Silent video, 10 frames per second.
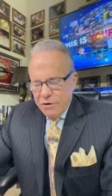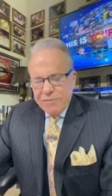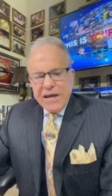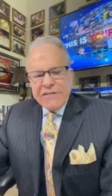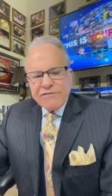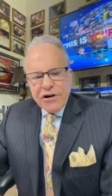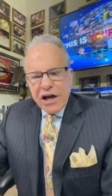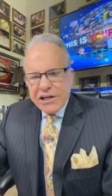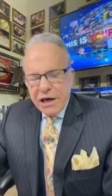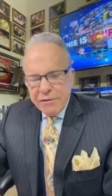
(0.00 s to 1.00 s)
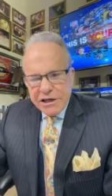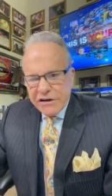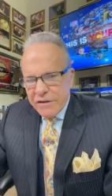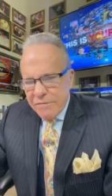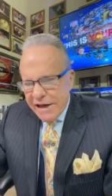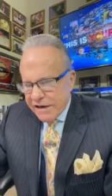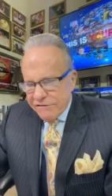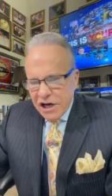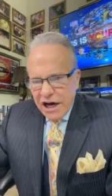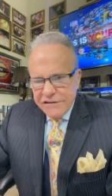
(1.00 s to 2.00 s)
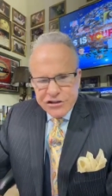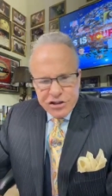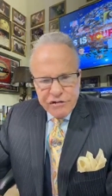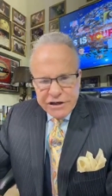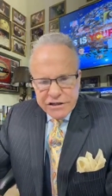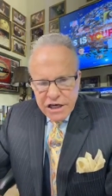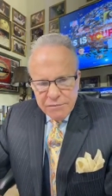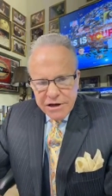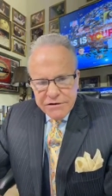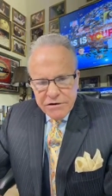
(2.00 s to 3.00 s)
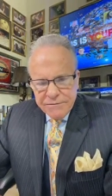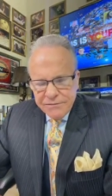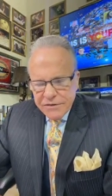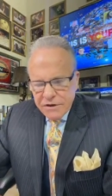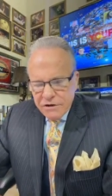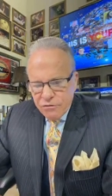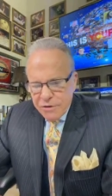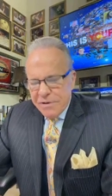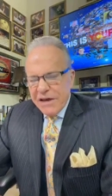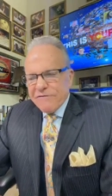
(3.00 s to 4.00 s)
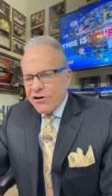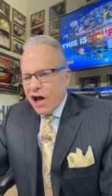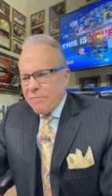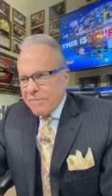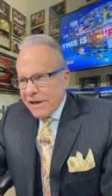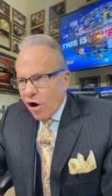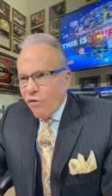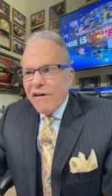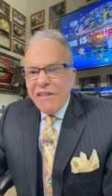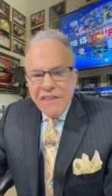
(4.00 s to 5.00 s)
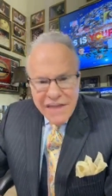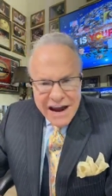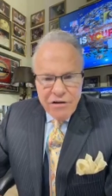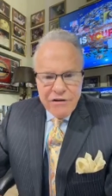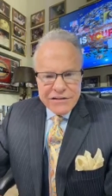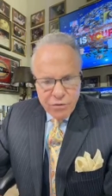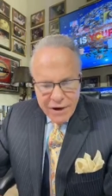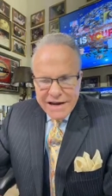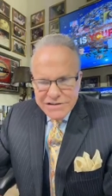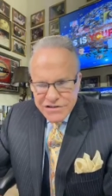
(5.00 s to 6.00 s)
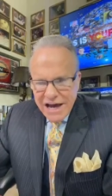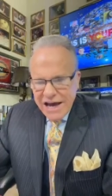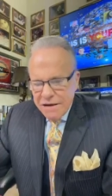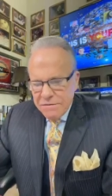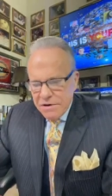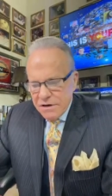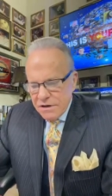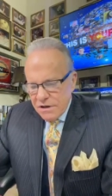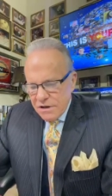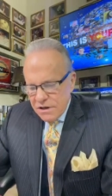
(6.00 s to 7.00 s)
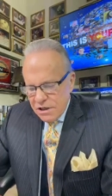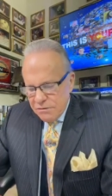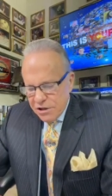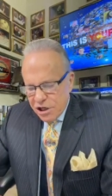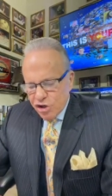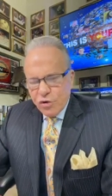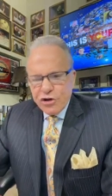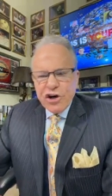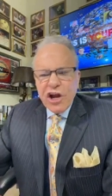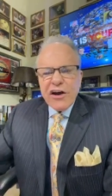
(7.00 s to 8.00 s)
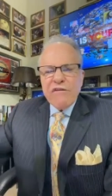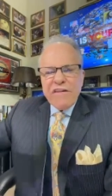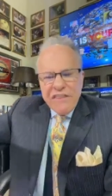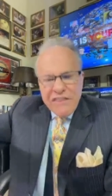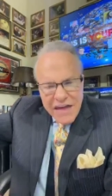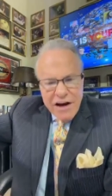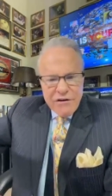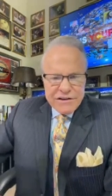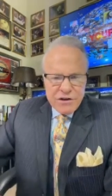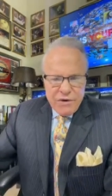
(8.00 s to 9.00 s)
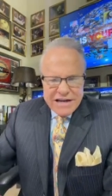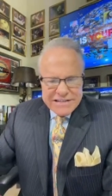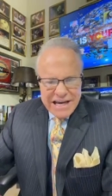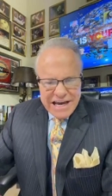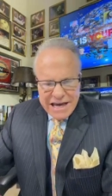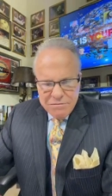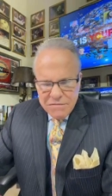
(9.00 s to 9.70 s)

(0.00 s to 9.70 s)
Repent for not coming under the man of God that you need to come under. Repent for not being over there at the right time. Because when you're not over there at the right time,